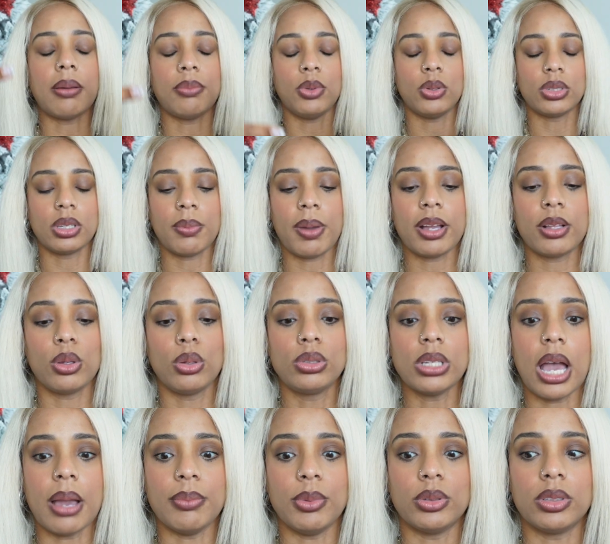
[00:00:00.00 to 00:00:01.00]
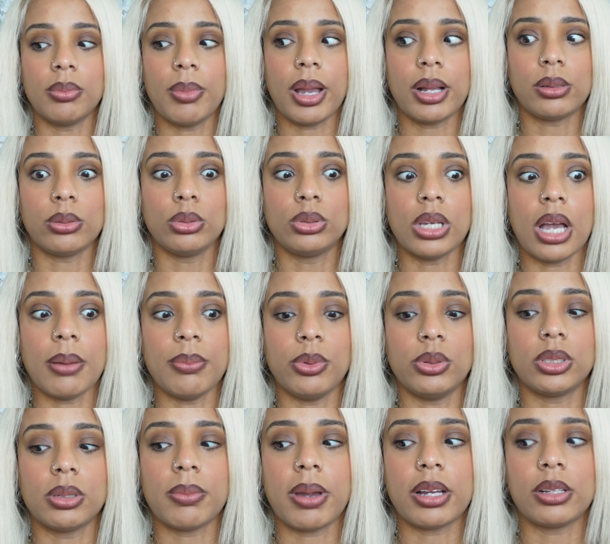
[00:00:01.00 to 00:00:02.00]
I'm using my glutes, I'm using my glutes, I'm
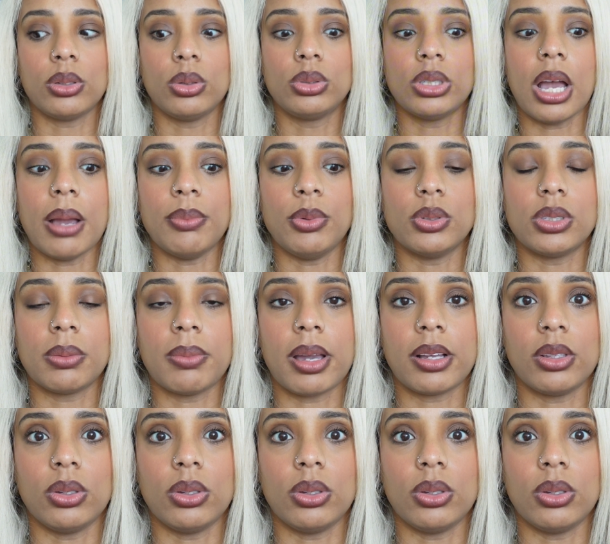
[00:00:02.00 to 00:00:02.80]
using my glutes, I'm using my